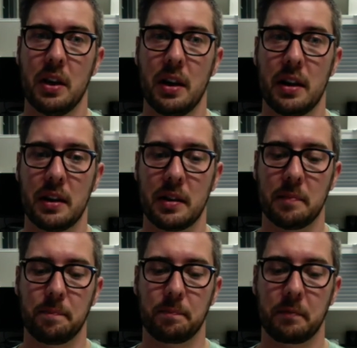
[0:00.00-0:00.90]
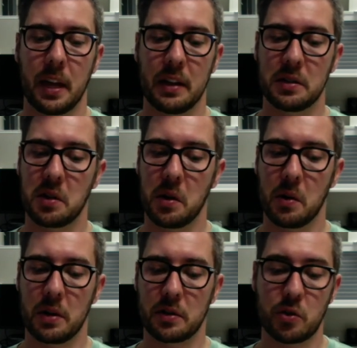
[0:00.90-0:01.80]
And so
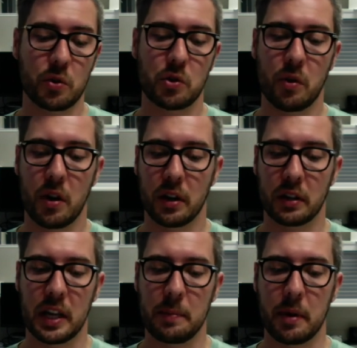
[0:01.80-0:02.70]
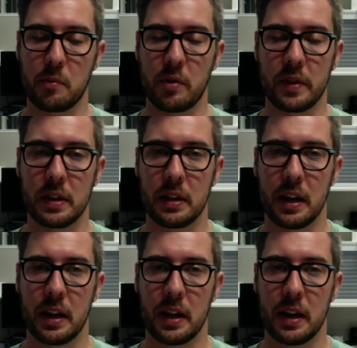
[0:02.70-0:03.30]
I'll soldier on and keep on moving,